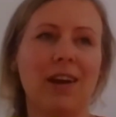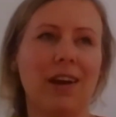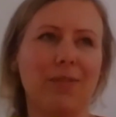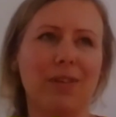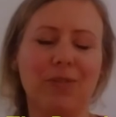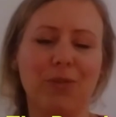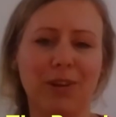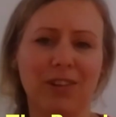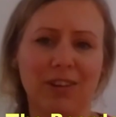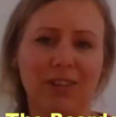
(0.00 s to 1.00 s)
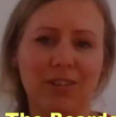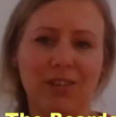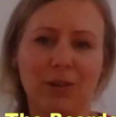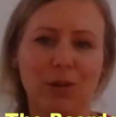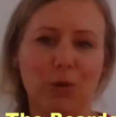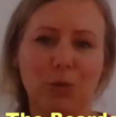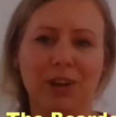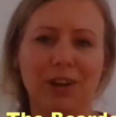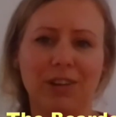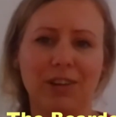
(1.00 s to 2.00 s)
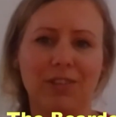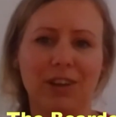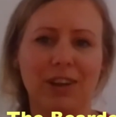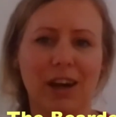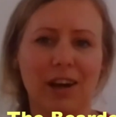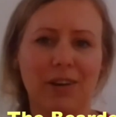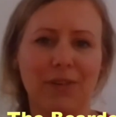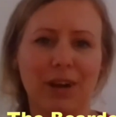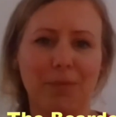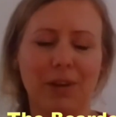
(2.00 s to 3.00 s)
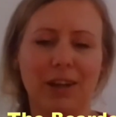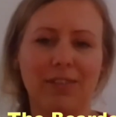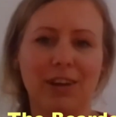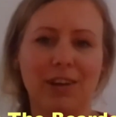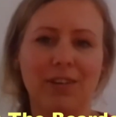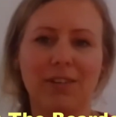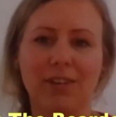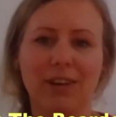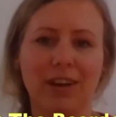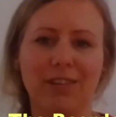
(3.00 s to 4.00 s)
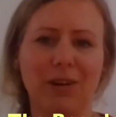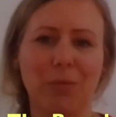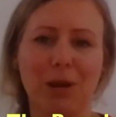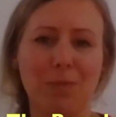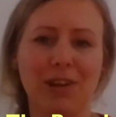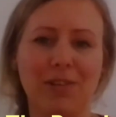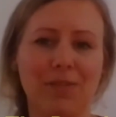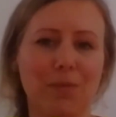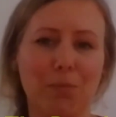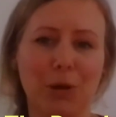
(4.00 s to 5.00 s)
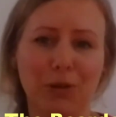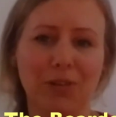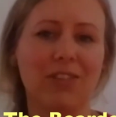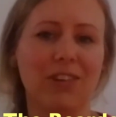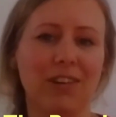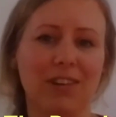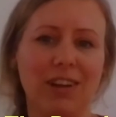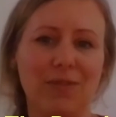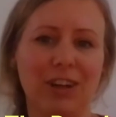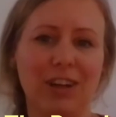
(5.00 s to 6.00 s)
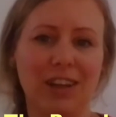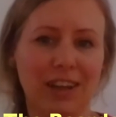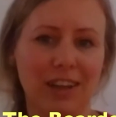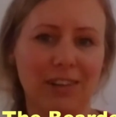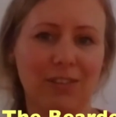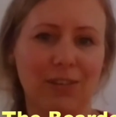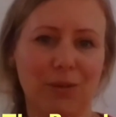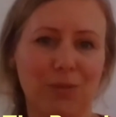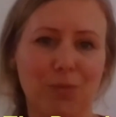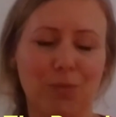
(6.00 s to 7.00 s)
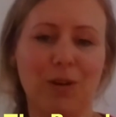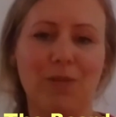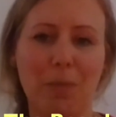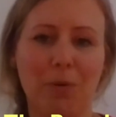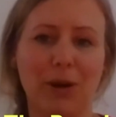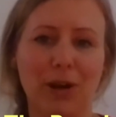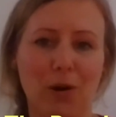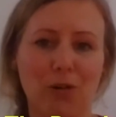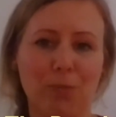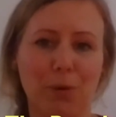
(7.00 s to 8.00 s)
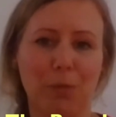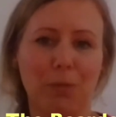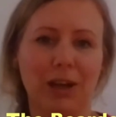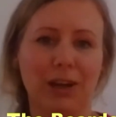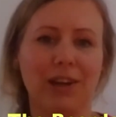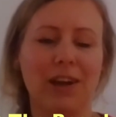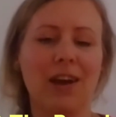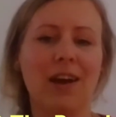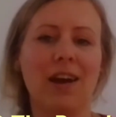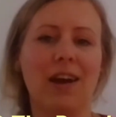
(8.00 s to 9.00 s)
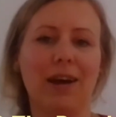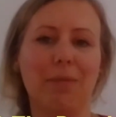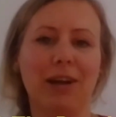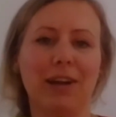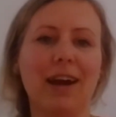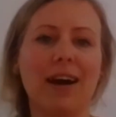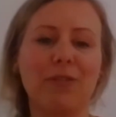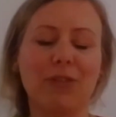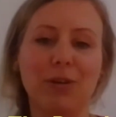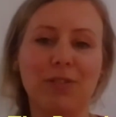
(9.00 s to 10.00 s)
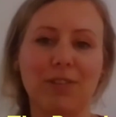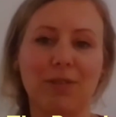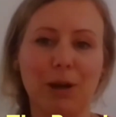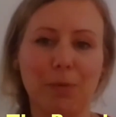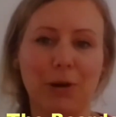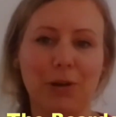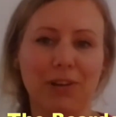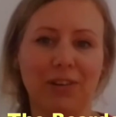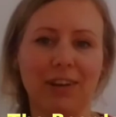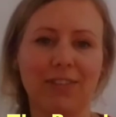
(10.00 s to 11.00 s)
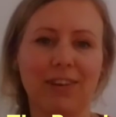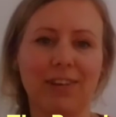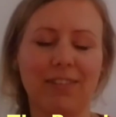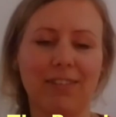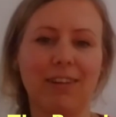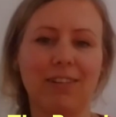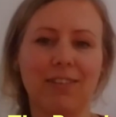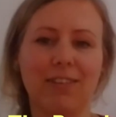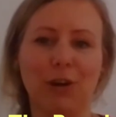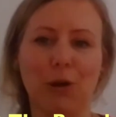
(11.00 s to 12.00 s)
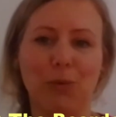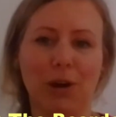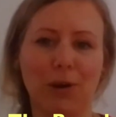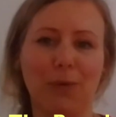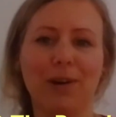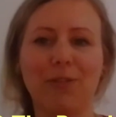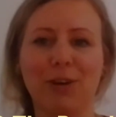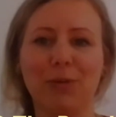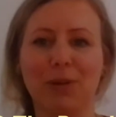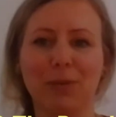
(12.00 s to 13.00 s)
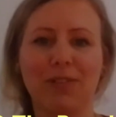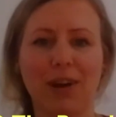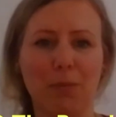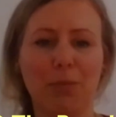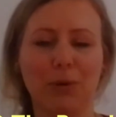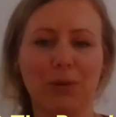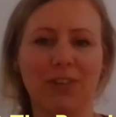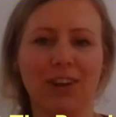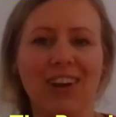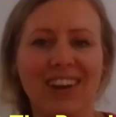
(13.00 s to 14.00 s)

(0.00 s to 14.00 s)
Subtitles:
I've read that chlorine and things like that can take, I don't know, maybe months and even a year to evaporate off properly. And I have noticed my pond, as I did the no-no, I filled it with tap water.